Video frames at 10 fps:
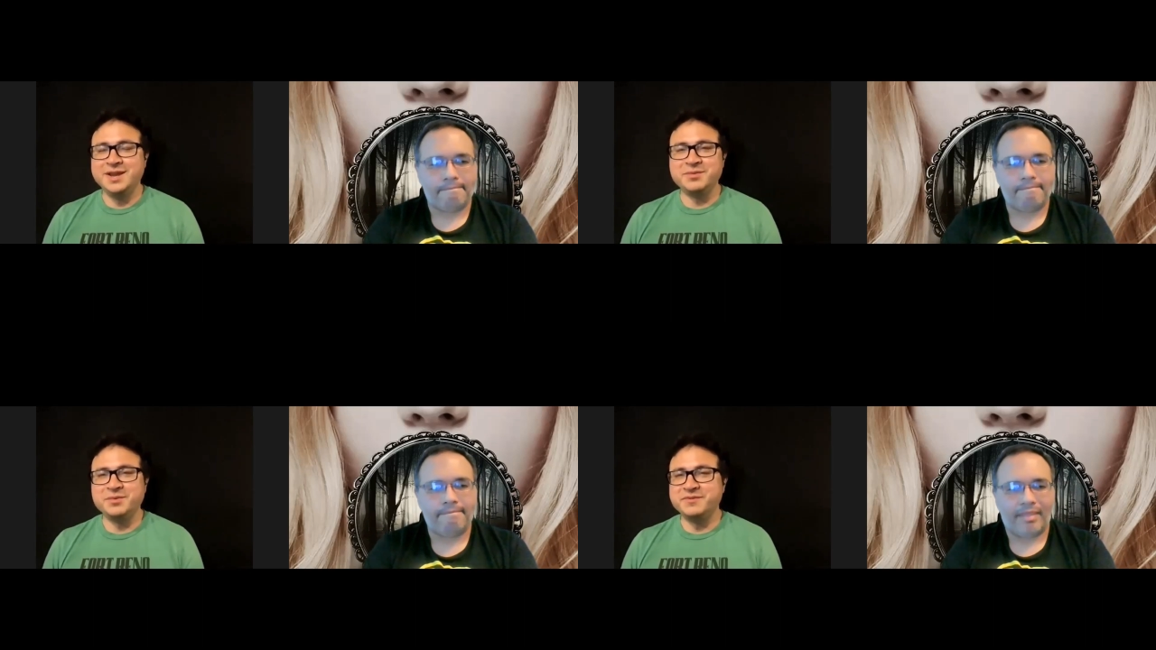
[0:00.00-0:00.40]

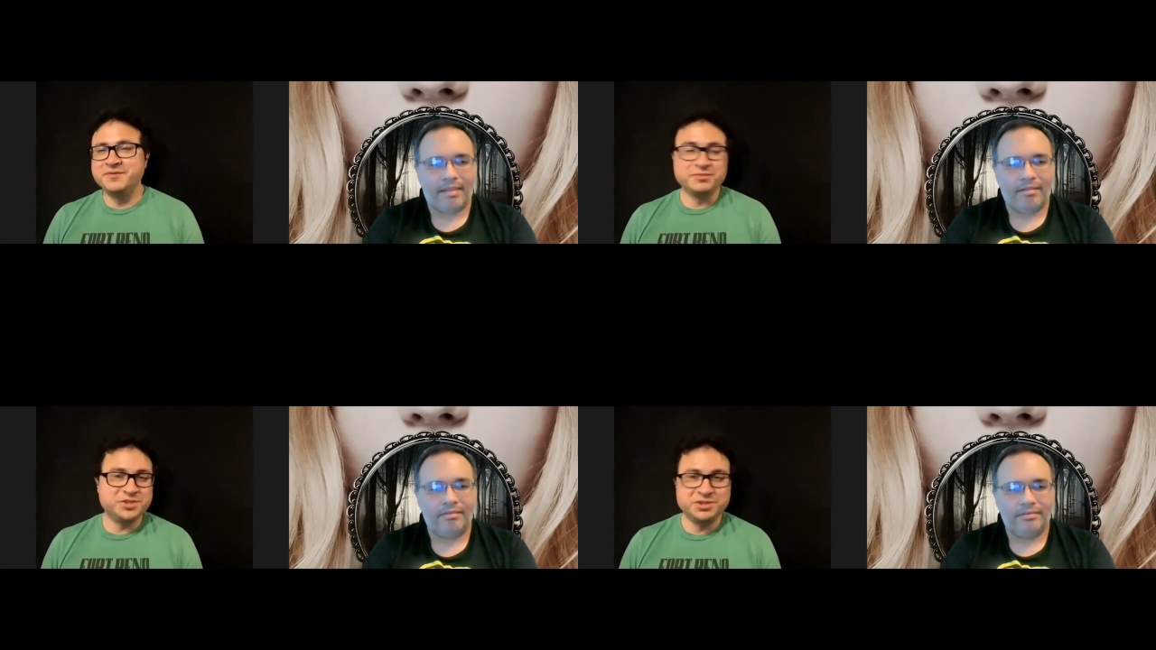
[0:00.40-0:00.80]
Speaker 1: And when we
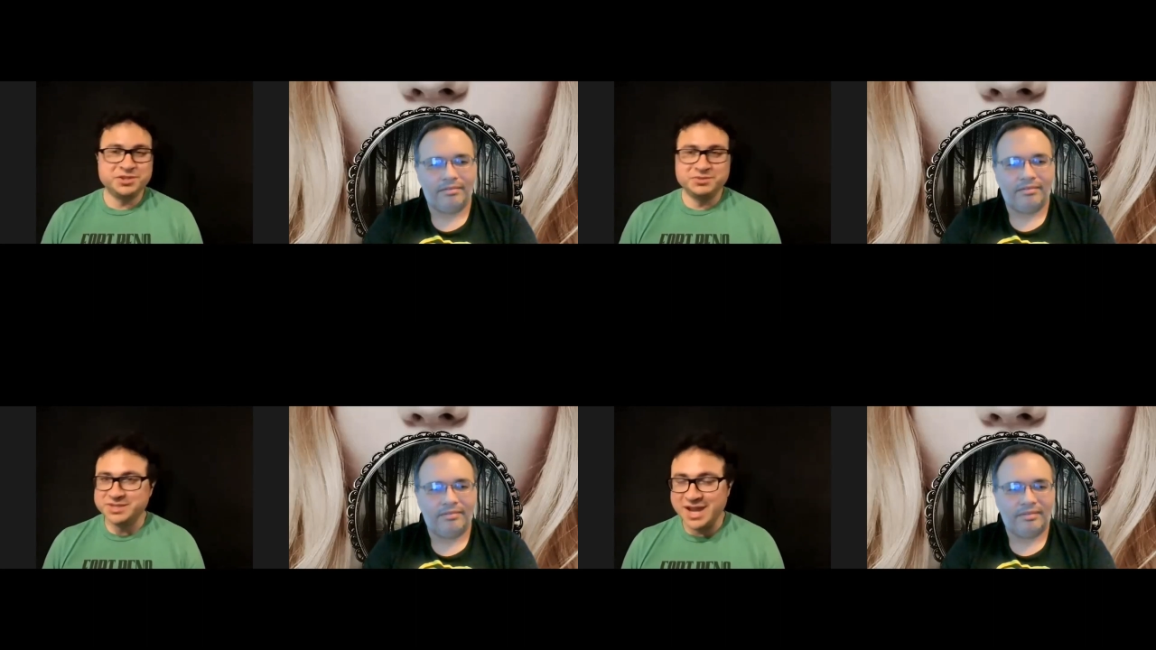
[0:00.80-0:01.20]
filmed, she
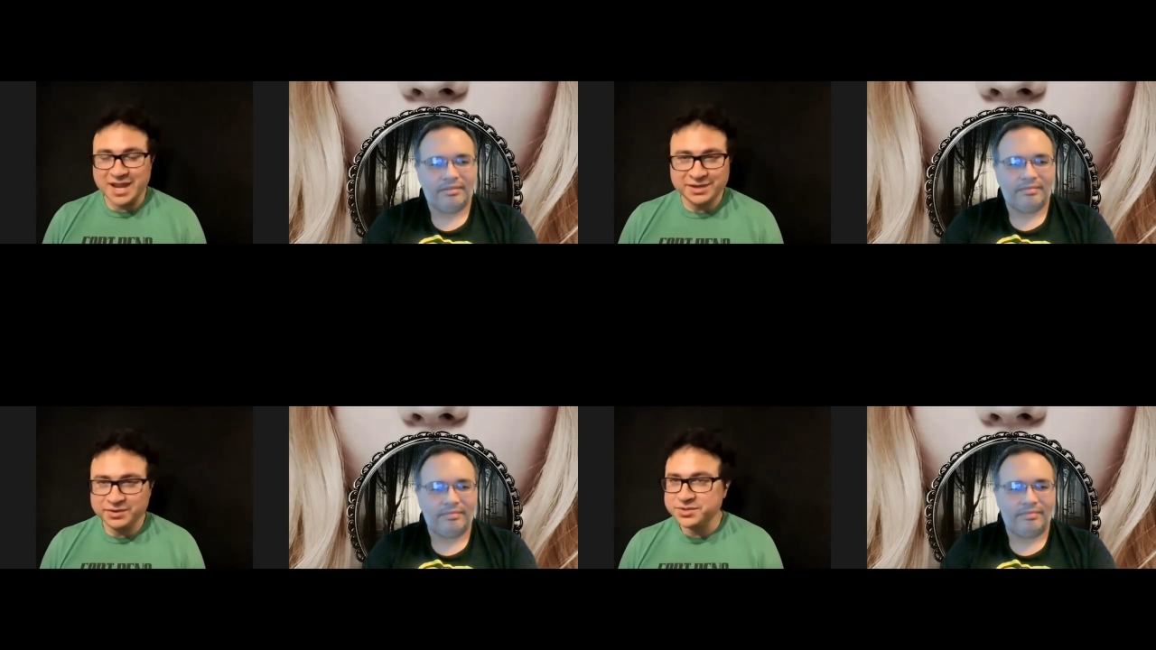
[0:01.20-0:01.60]
was
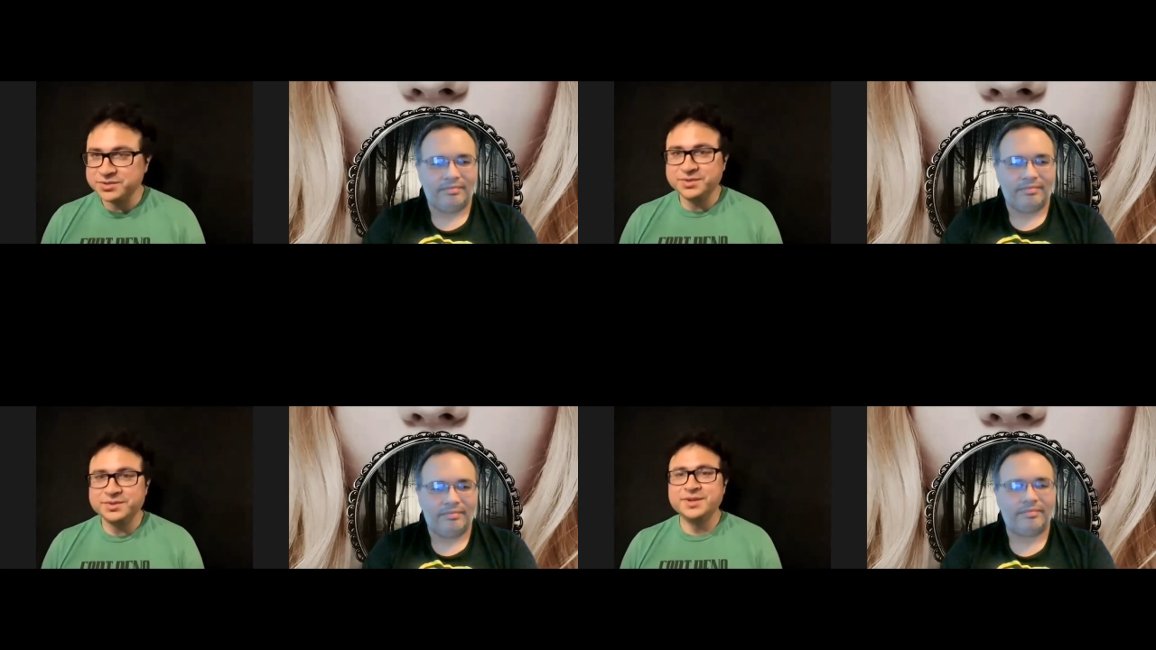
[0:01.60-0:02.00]
nine
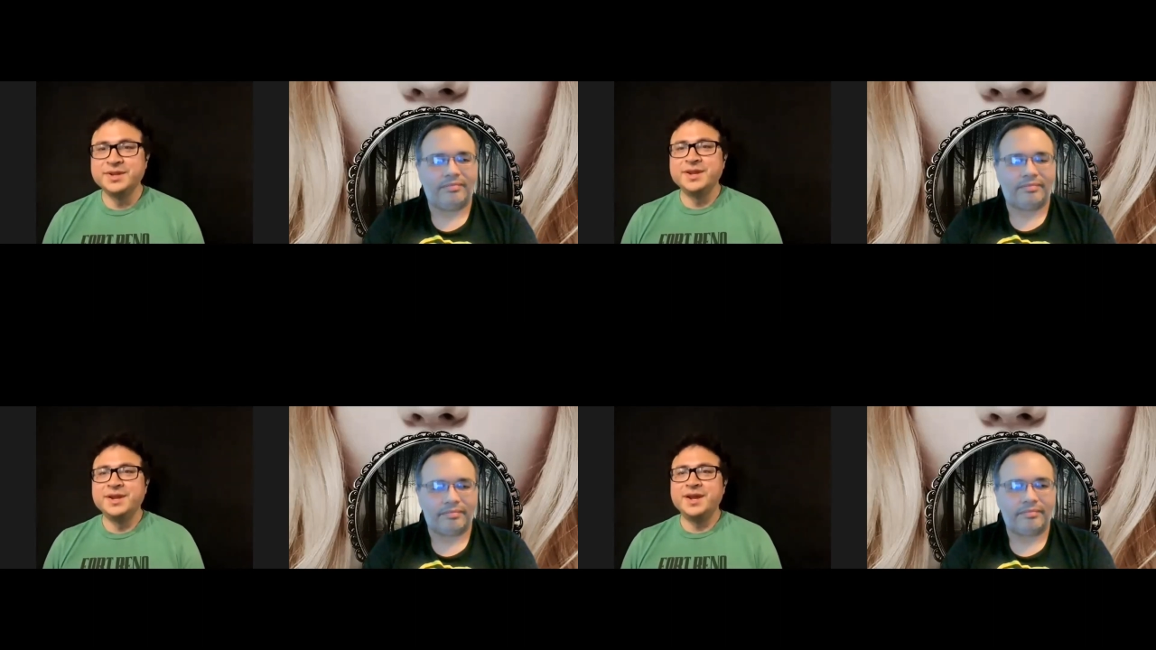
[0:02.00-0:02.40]
years old.
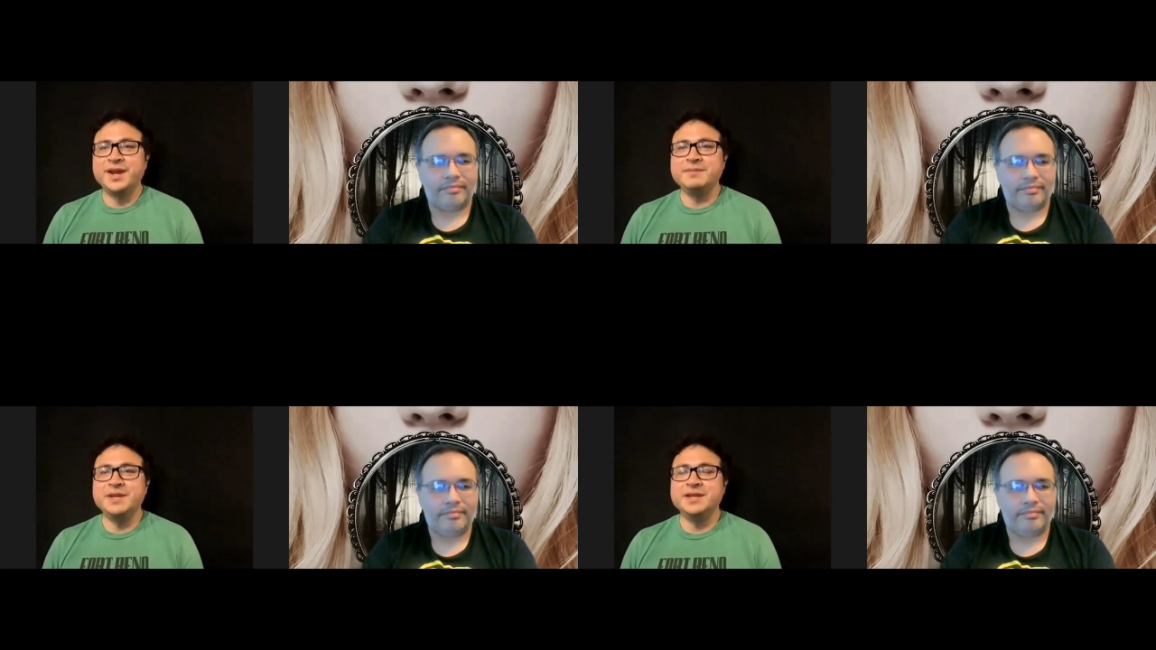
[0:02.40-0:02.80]

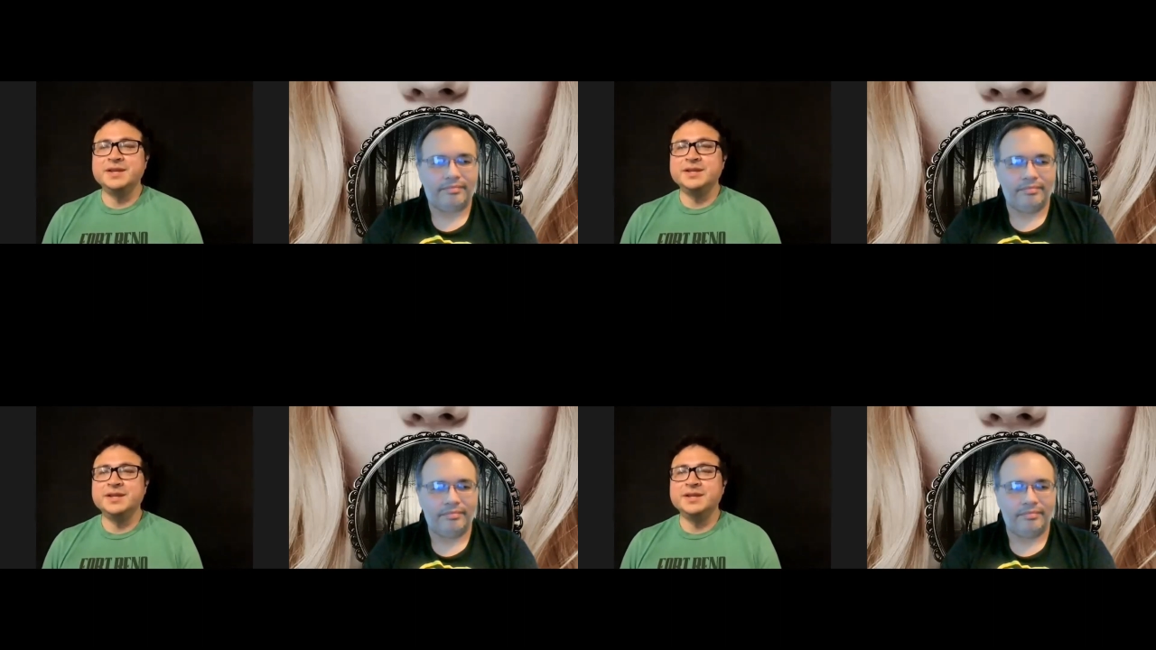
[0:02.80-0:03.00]
I mean,